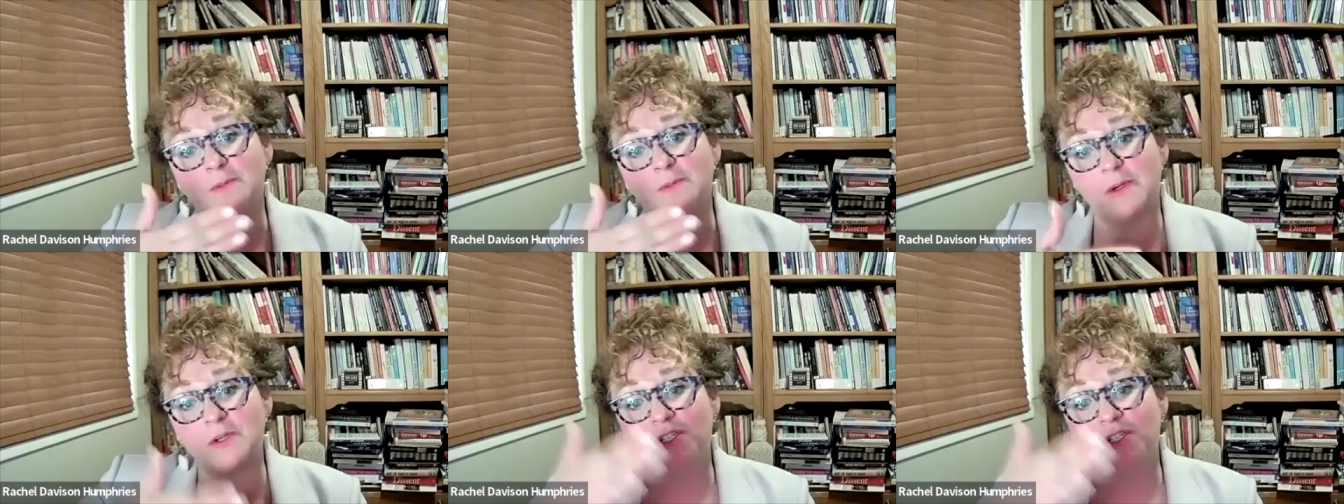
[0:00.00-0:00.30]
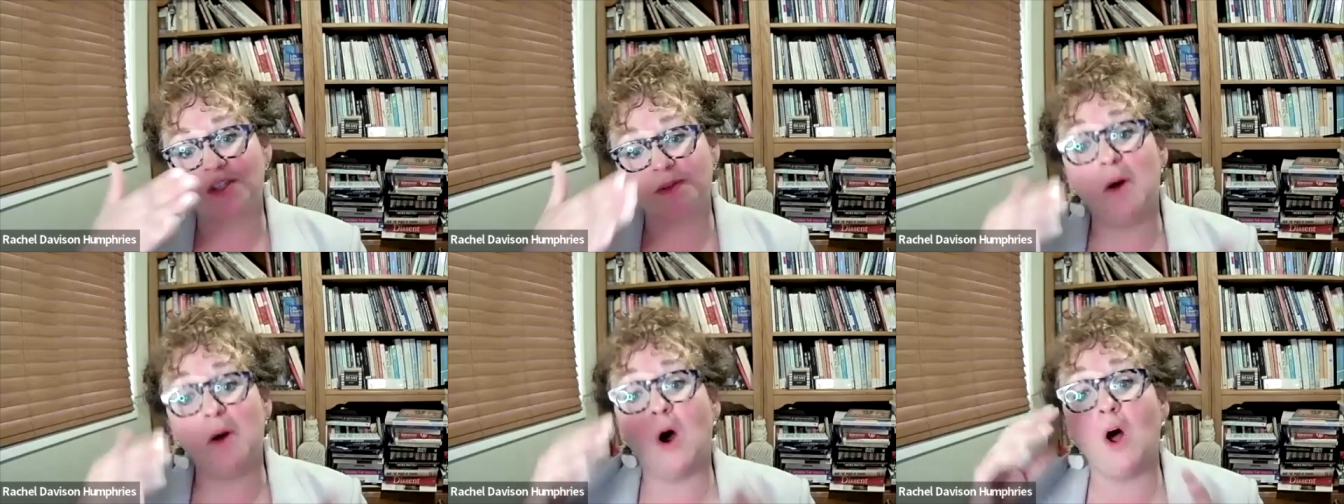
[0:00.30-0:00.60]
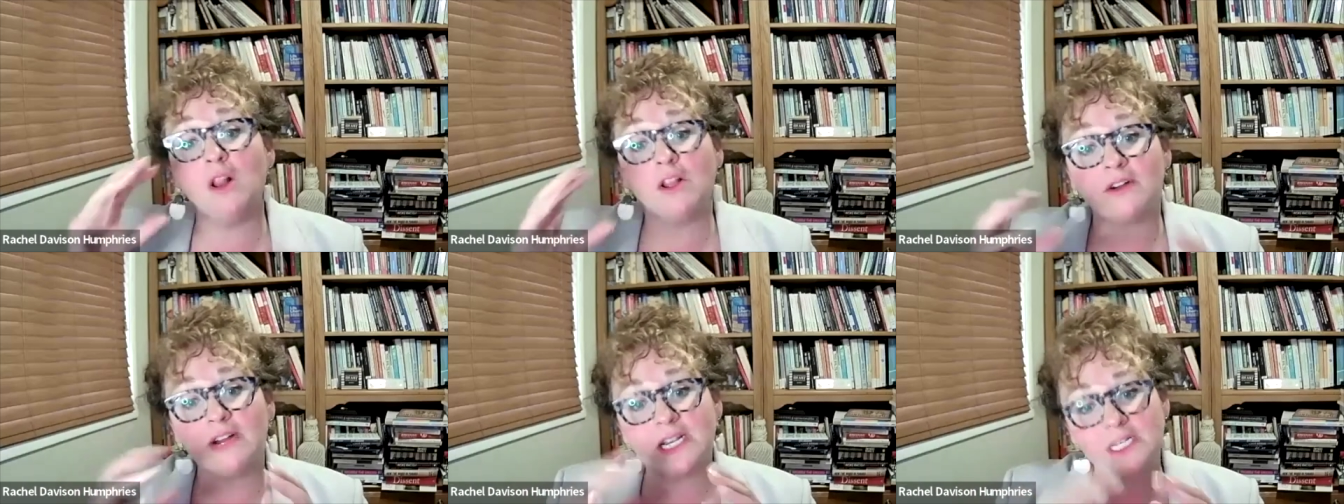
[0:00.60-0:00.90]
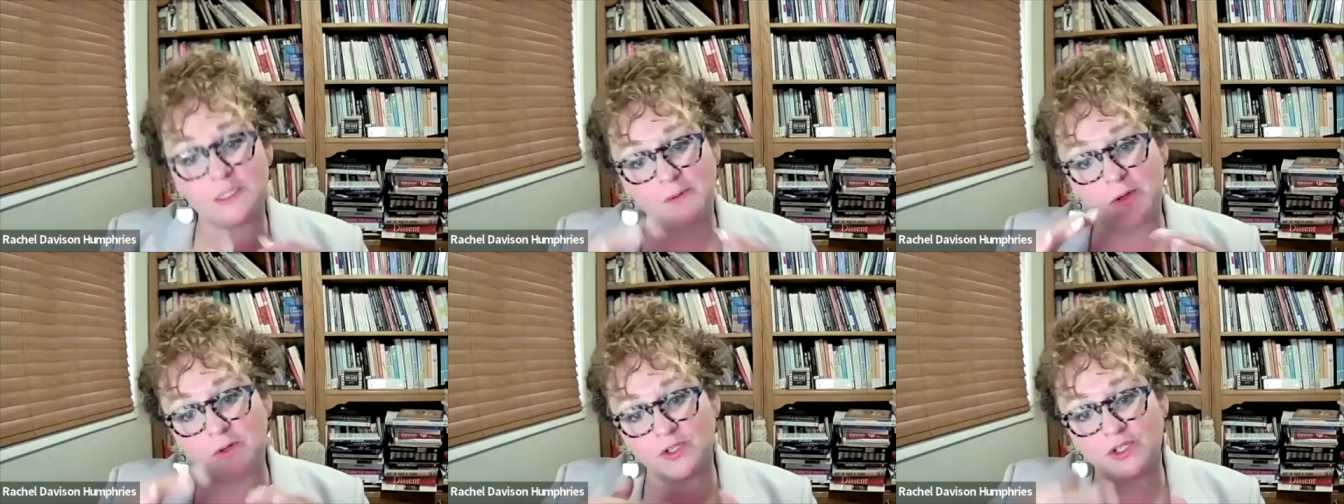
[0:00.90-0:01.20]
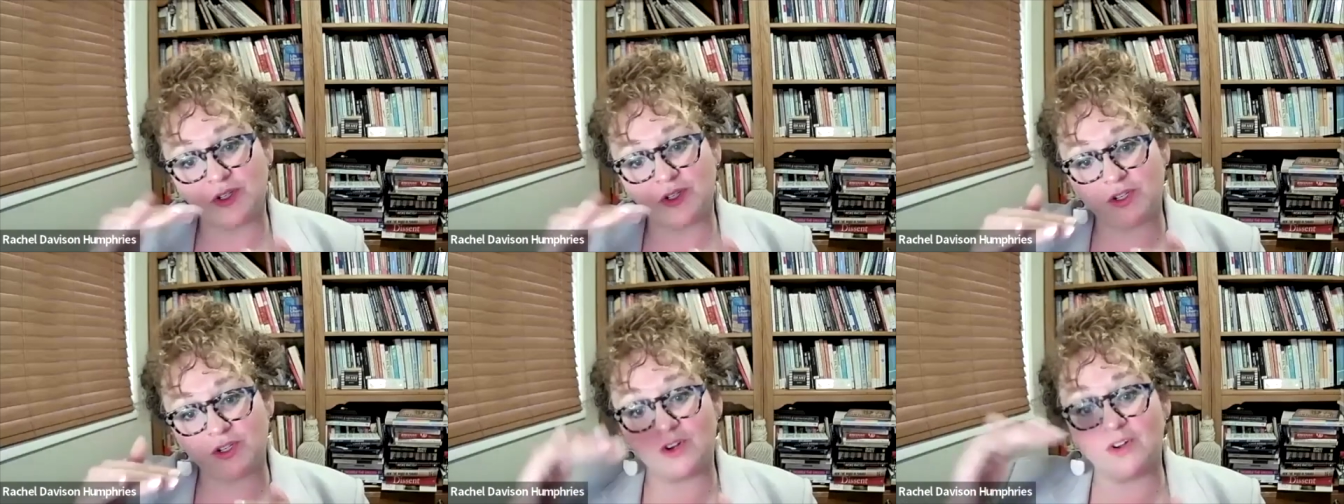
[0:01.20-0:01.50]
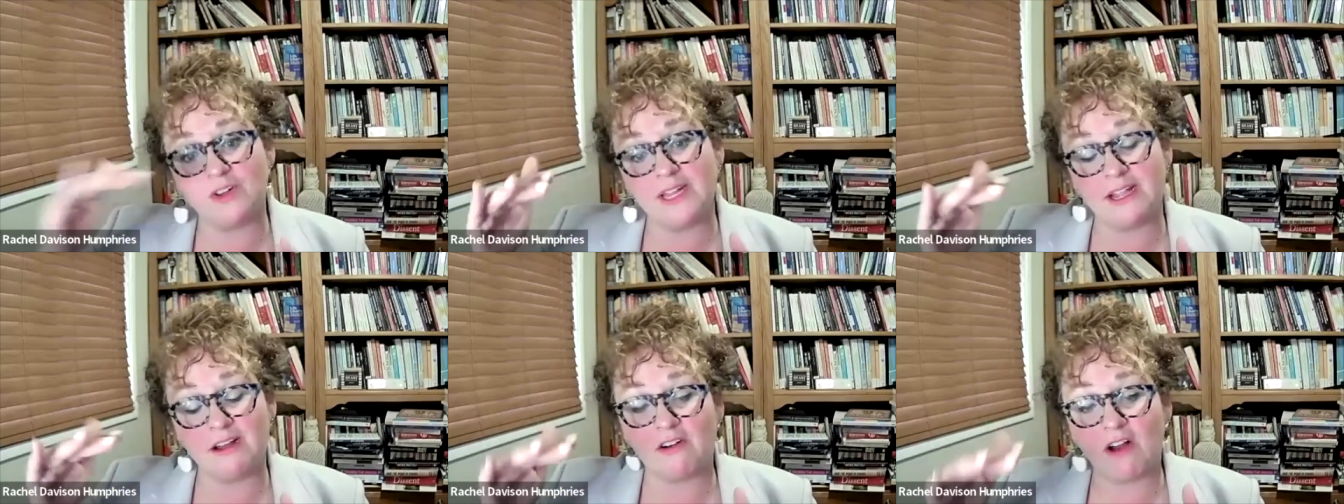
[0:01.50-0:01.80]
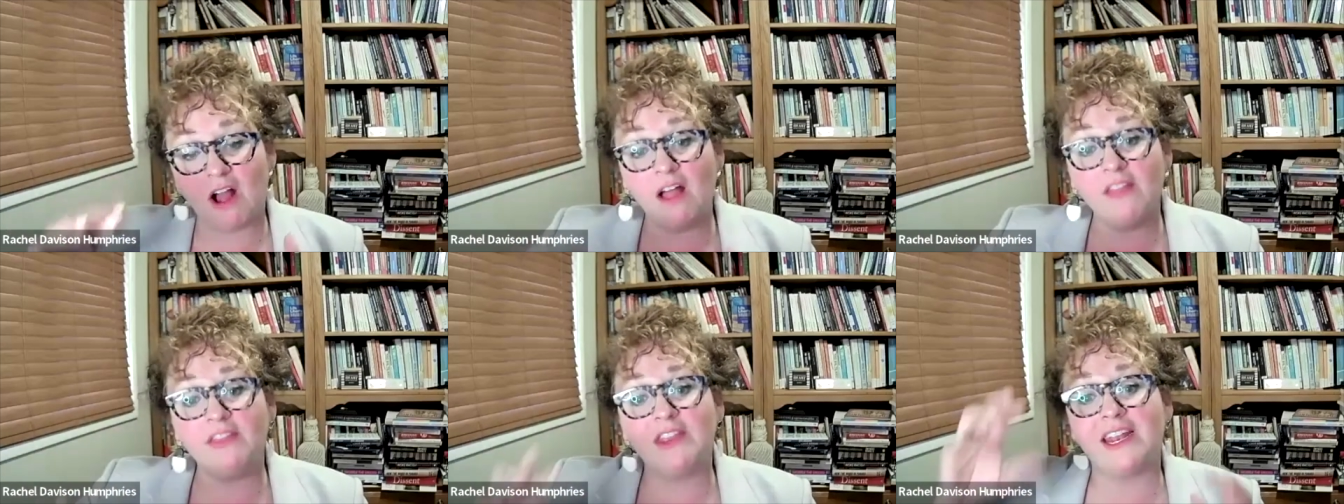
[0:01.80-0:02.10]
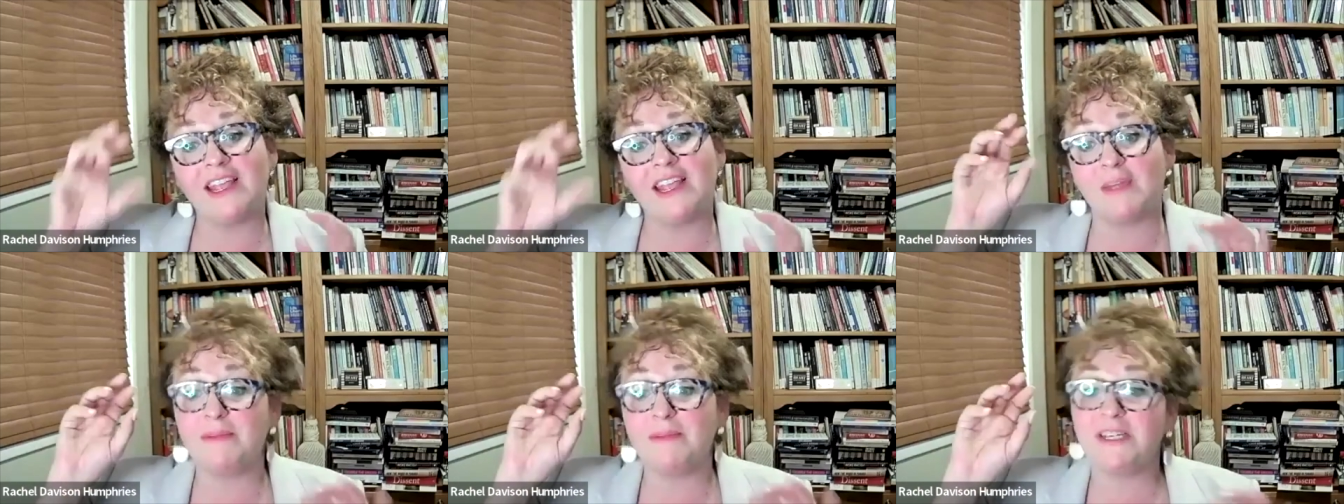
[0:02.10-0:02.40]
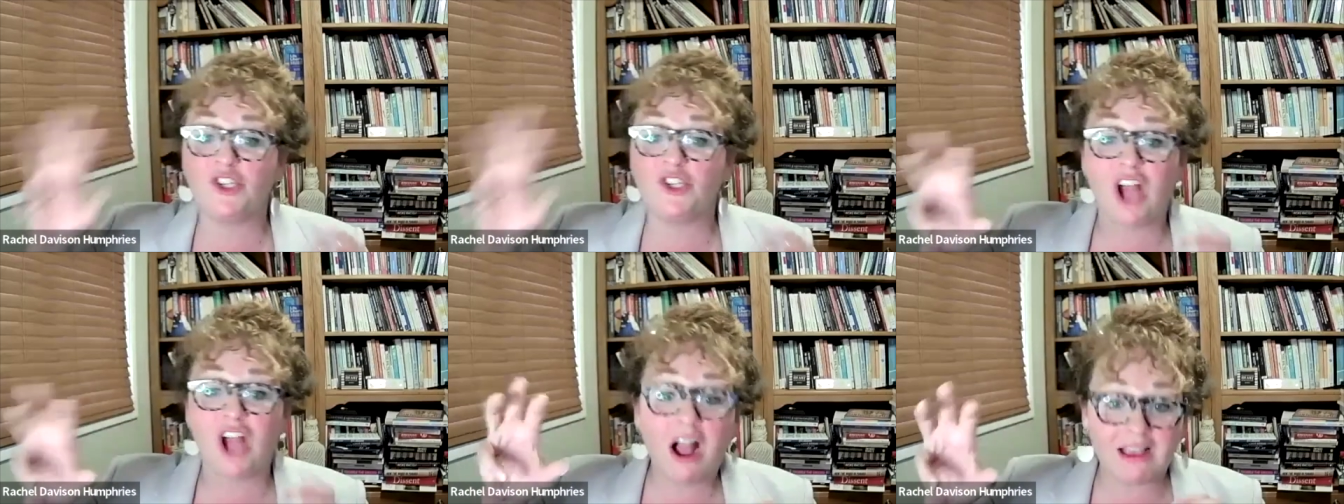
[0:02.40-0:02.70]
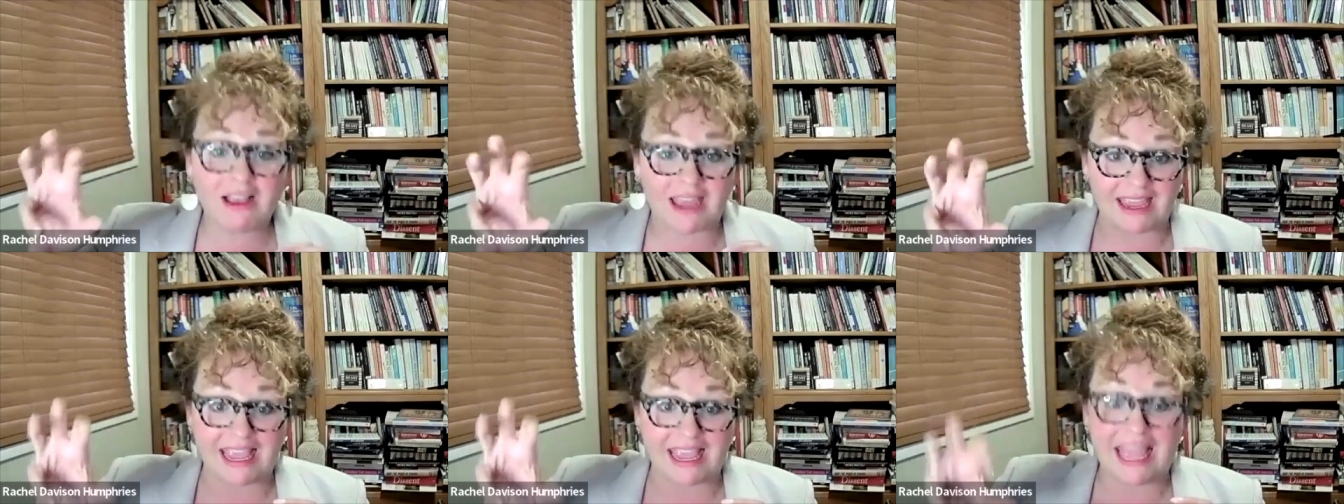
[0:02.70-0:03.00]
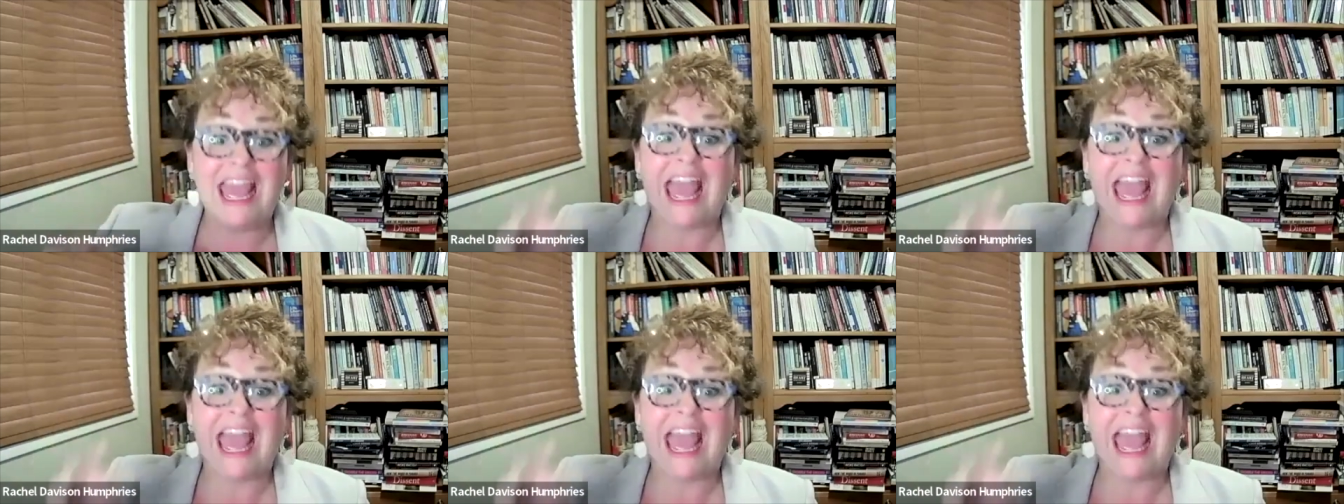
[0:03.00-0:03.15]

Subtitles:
smaller exposures earlier on, then it can be shocking.